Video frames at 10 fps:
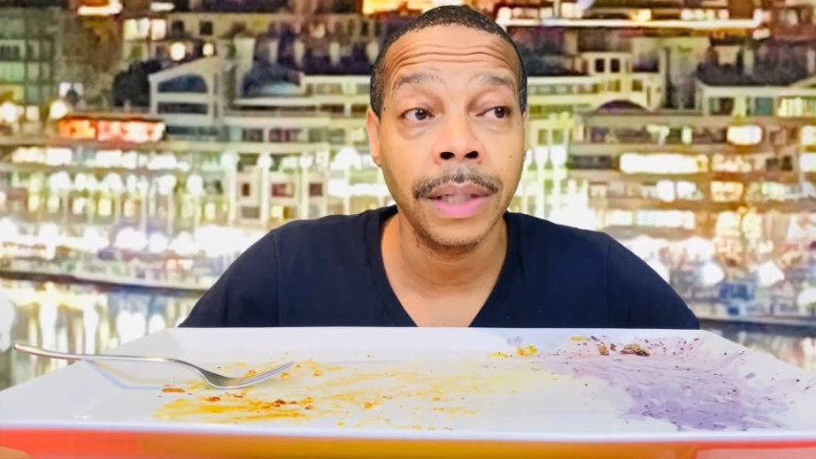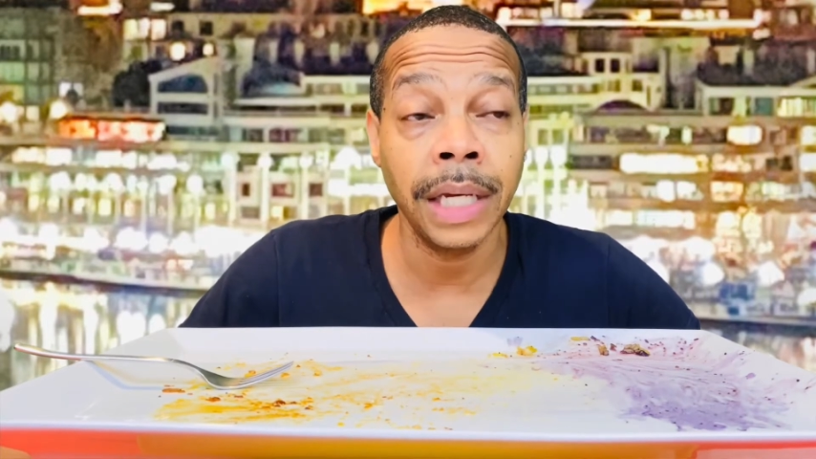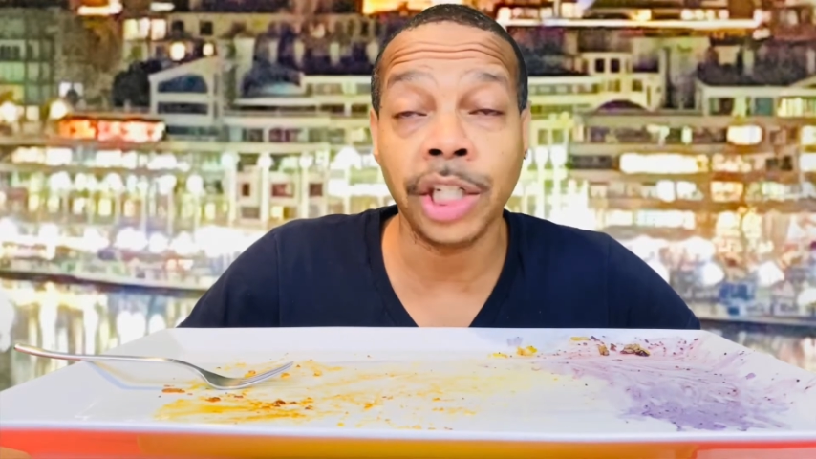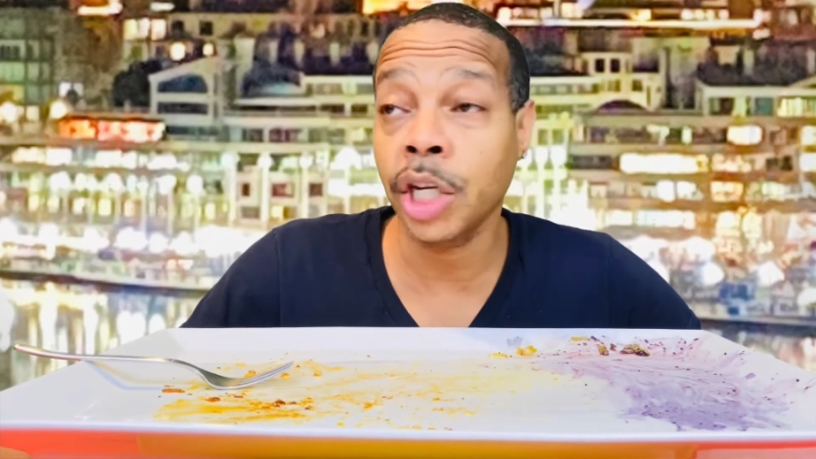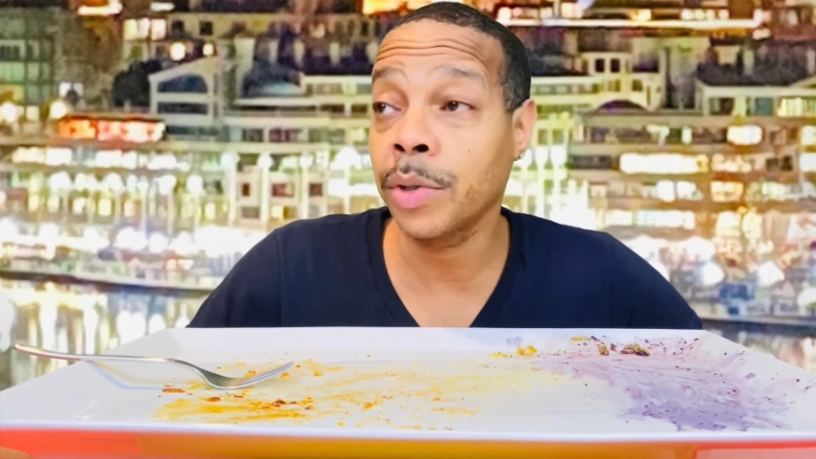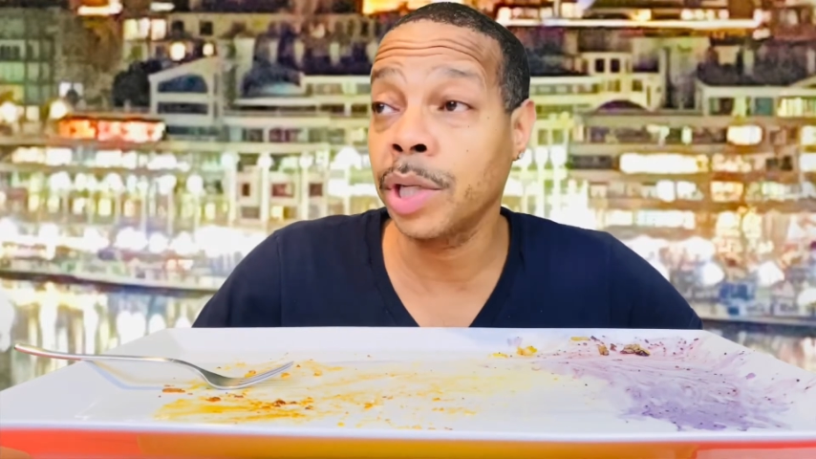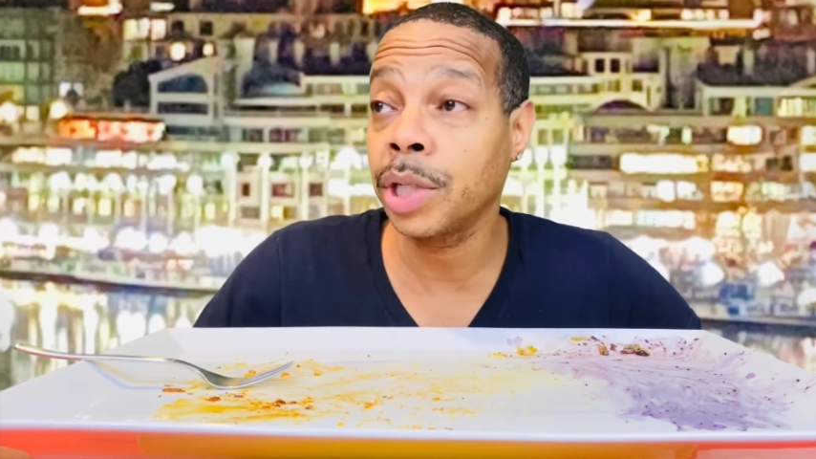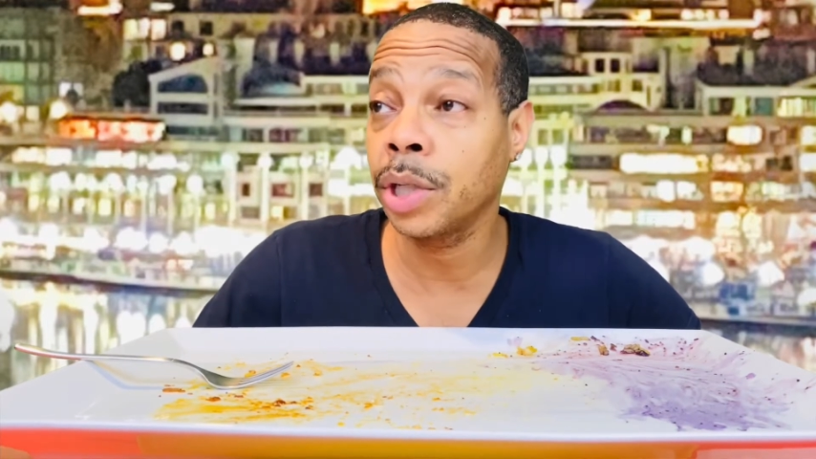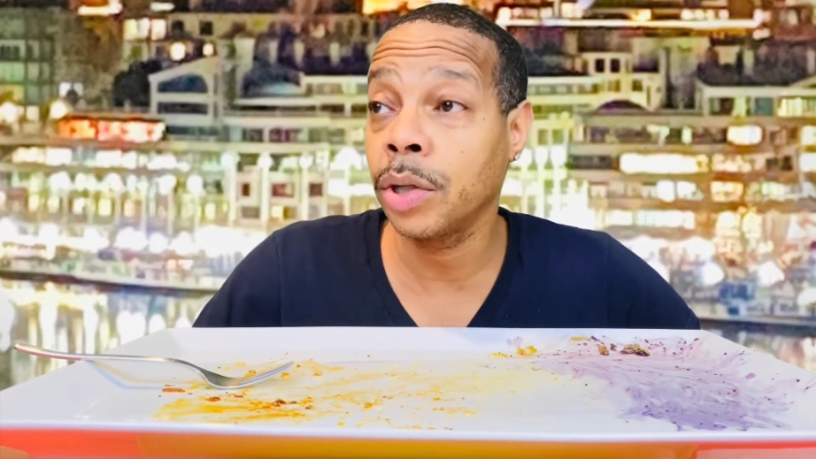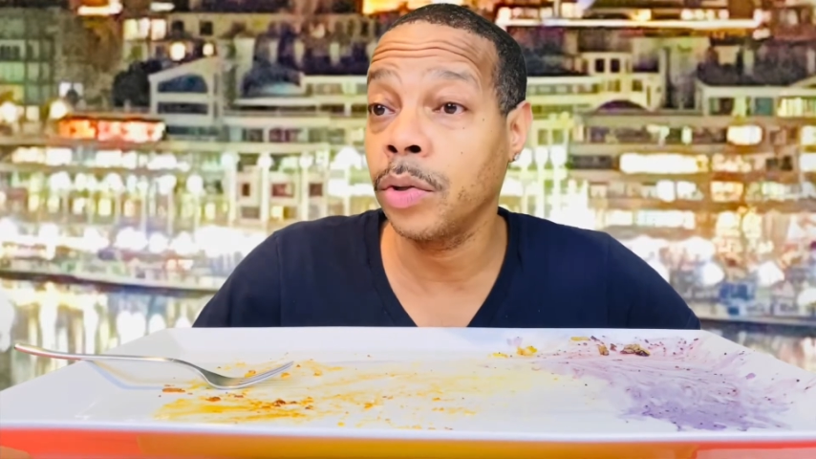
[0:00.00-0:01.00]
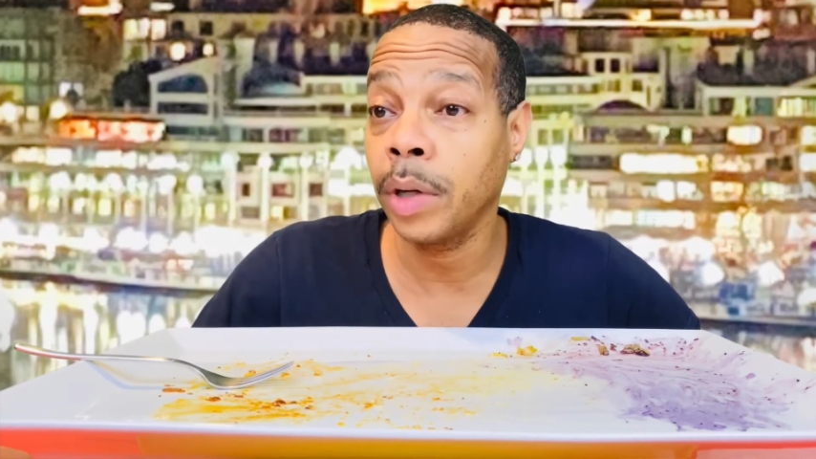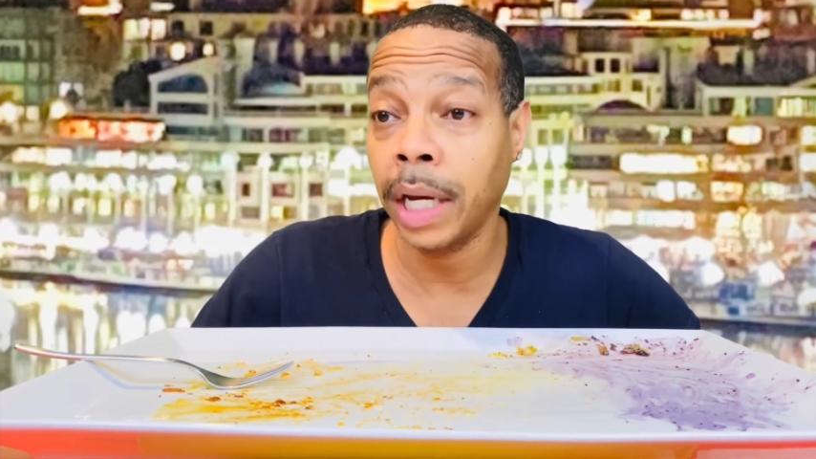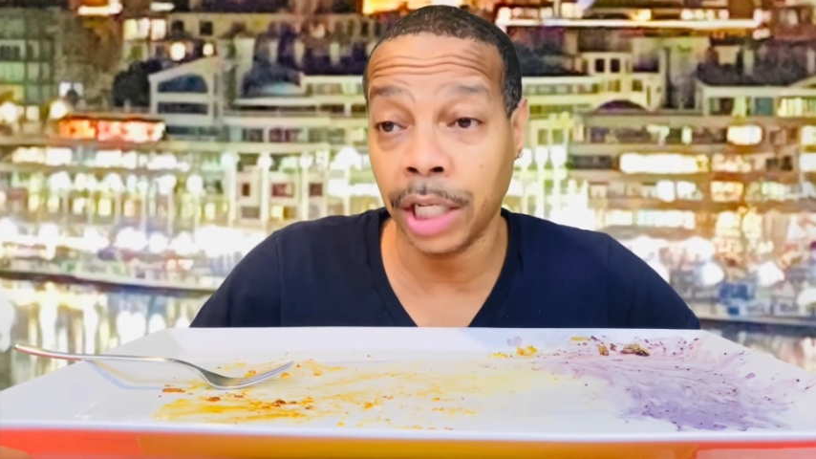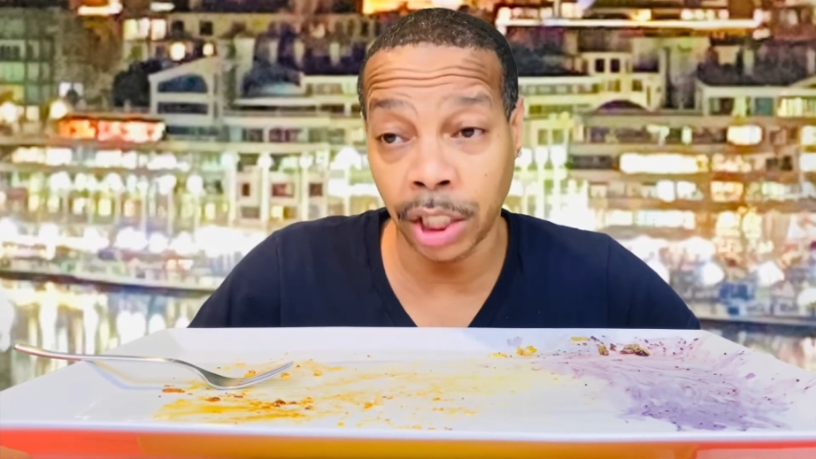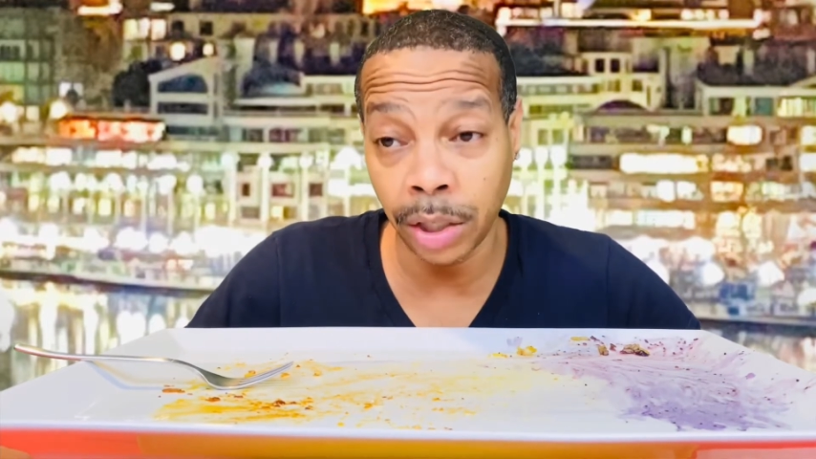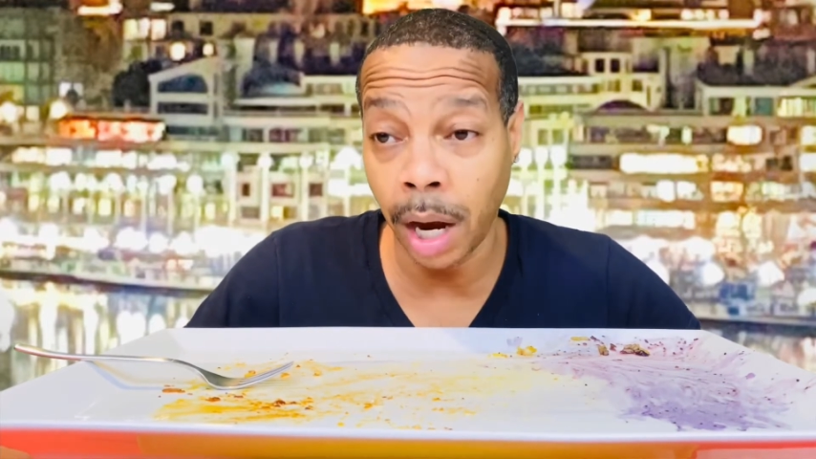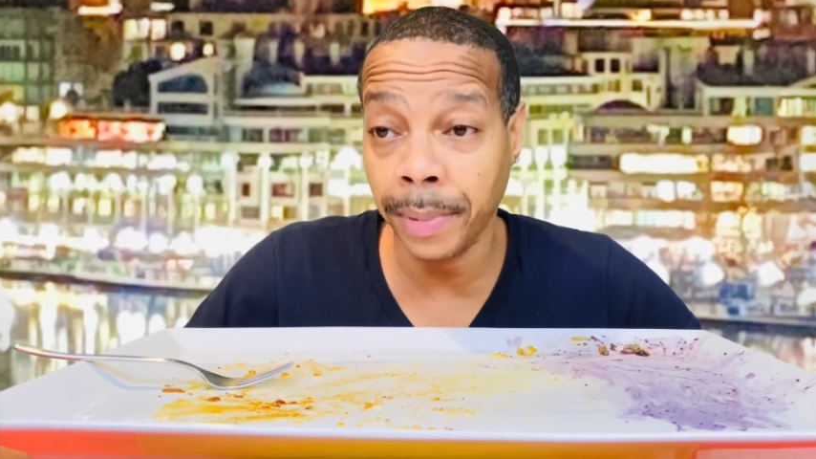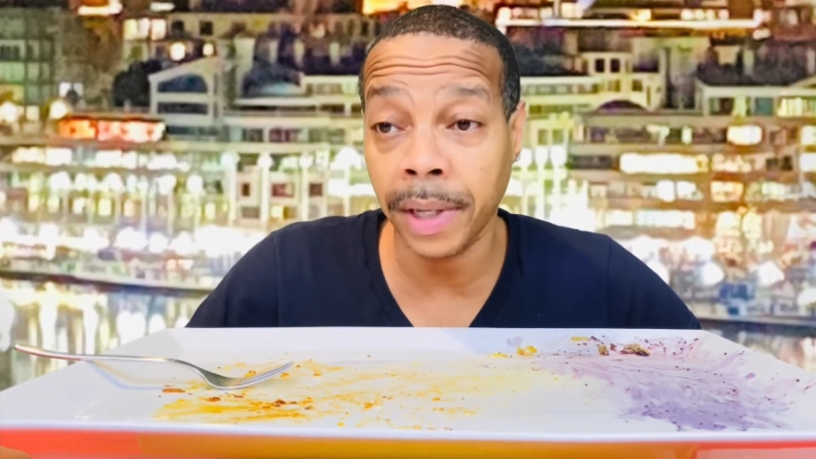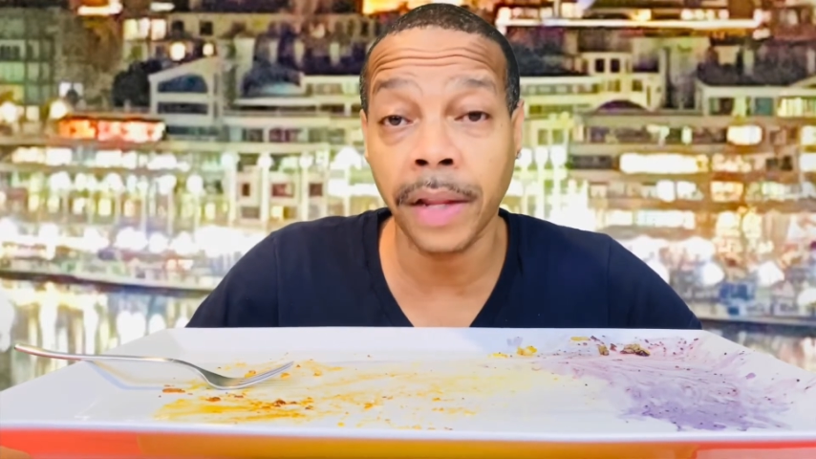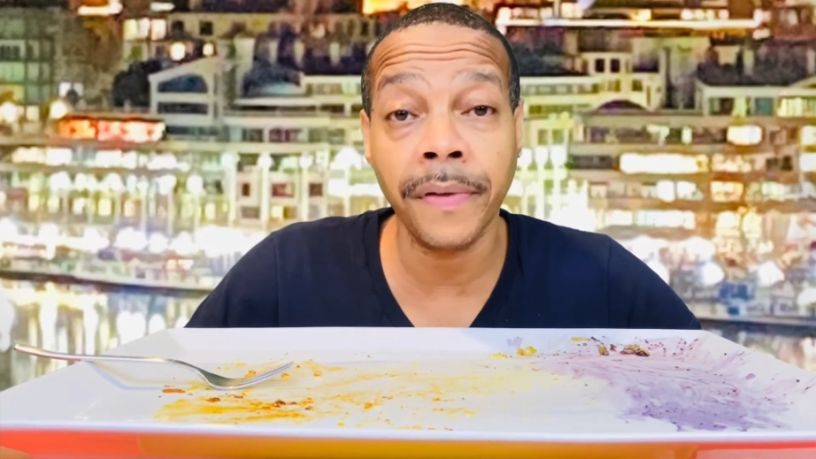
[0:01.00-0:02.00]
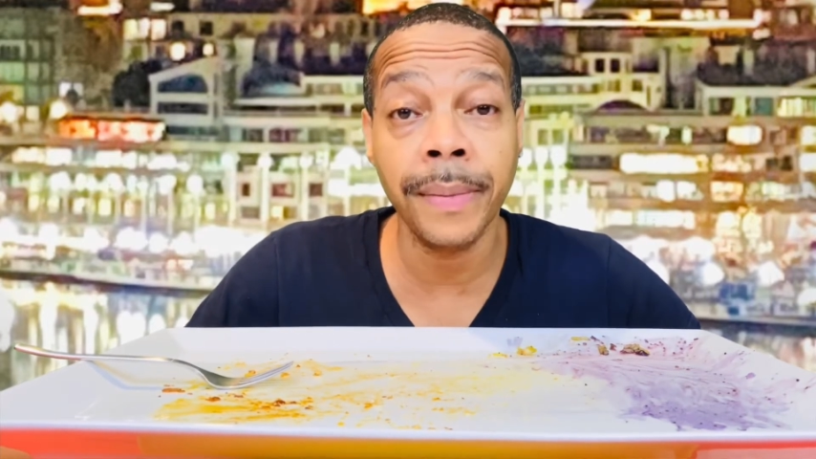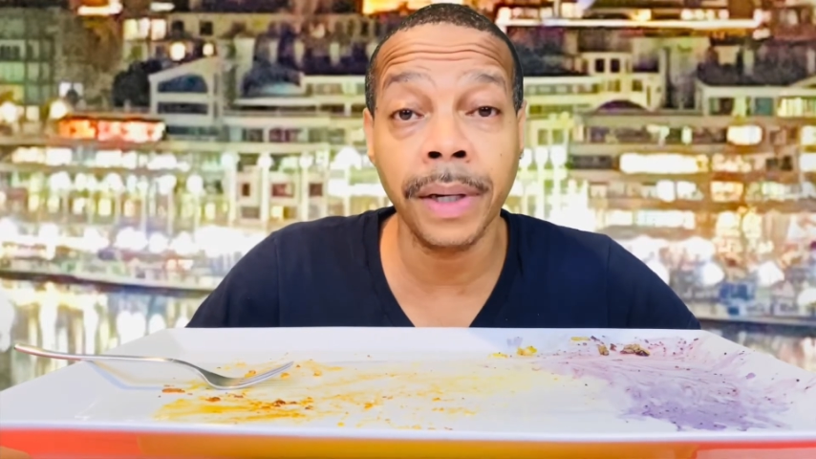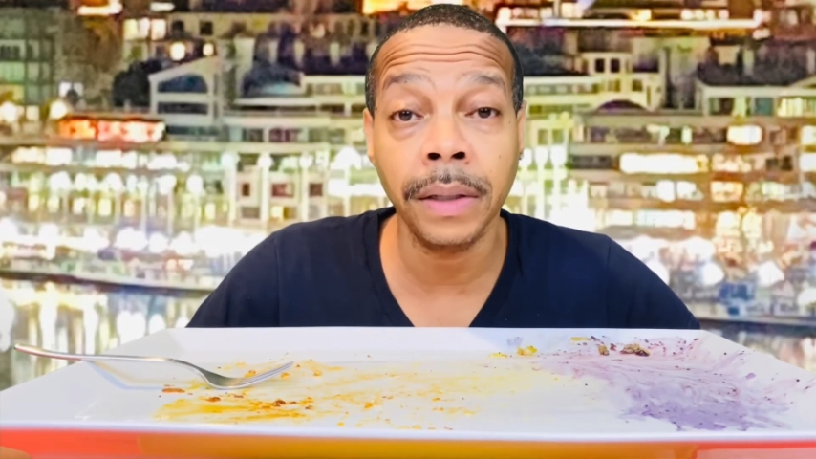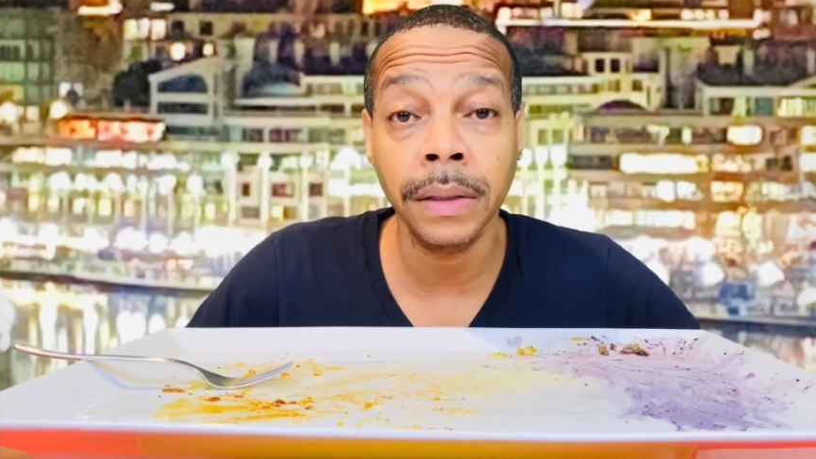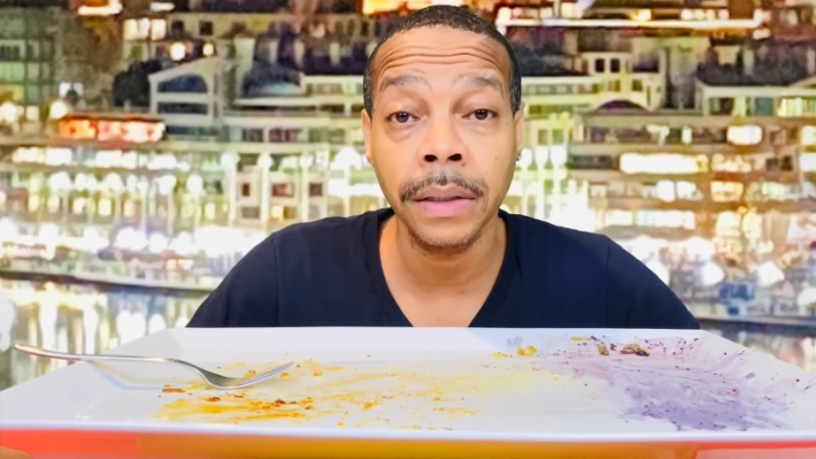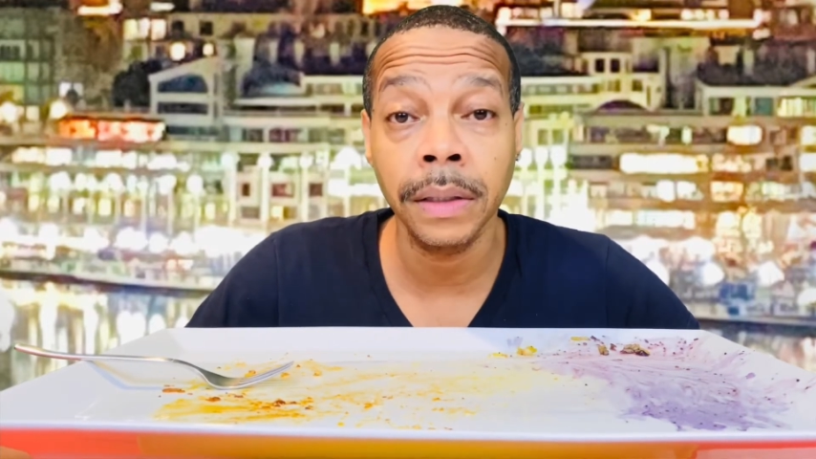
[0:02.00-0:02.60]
If she was a dude and she humped another female,